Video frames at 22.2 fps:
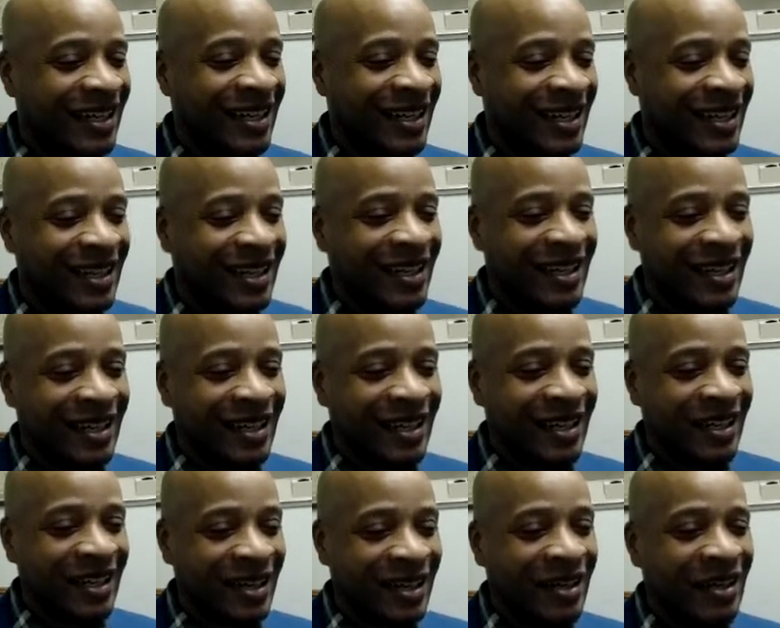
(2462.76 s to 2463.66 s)
name on it
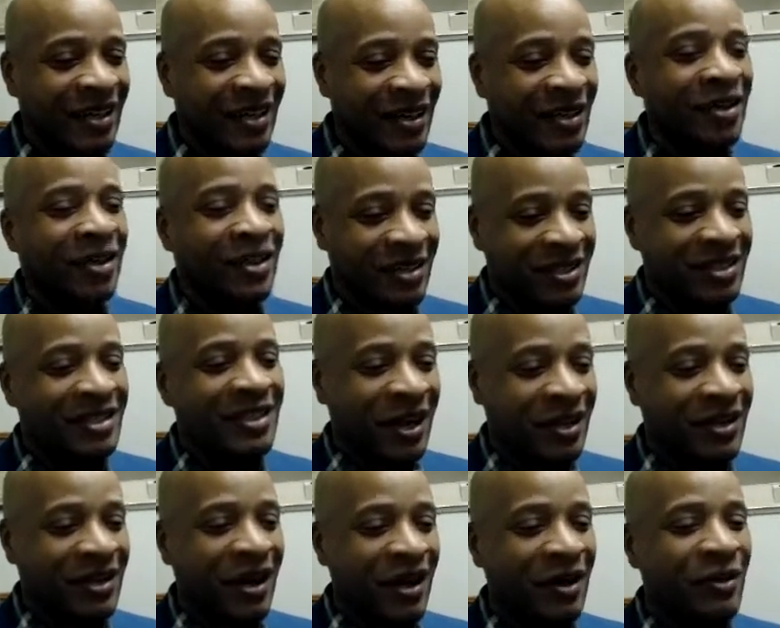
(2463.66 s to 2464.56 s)
though. I'm saying
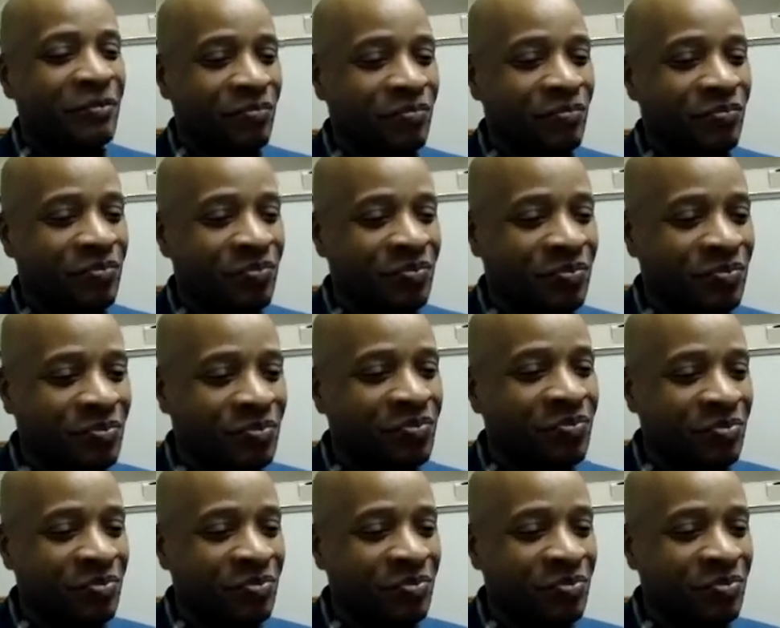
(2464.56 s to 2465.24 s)
on the envelope.